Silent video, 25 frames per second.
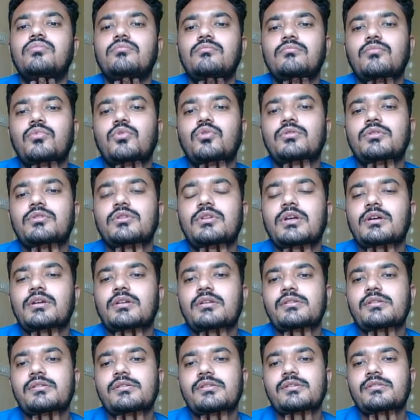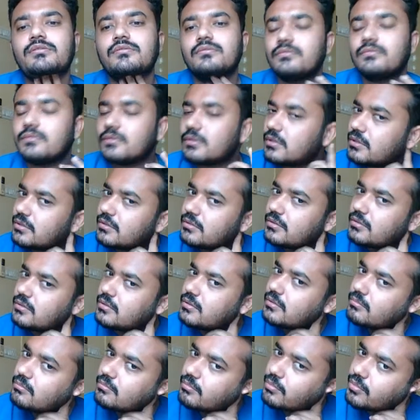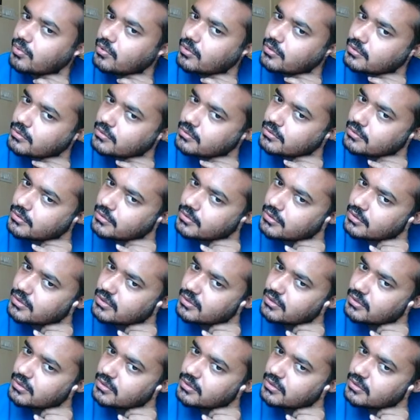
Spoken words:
Both are equal pawns.